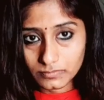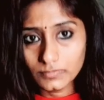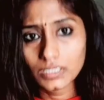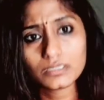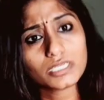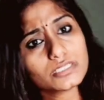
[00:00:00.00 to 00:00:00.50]

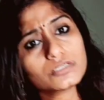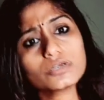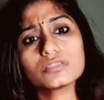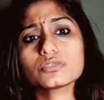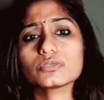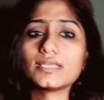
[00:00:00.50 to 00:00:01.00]
That is
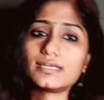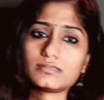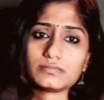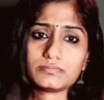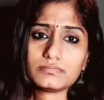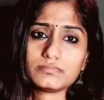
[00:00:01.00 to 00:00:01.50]
also that.
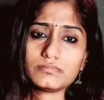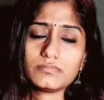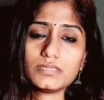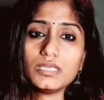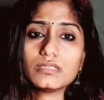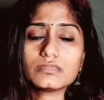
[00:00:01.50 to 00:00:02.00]

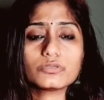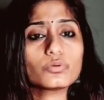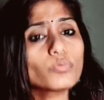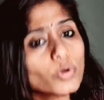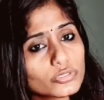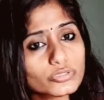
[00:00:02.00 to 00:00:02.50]
They don't
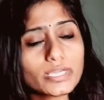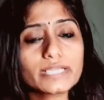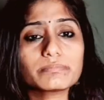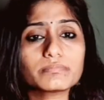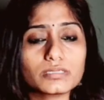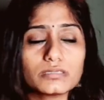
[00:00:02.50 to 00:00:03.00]
want to
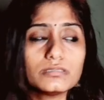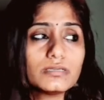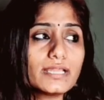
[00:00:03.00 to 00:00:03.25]
get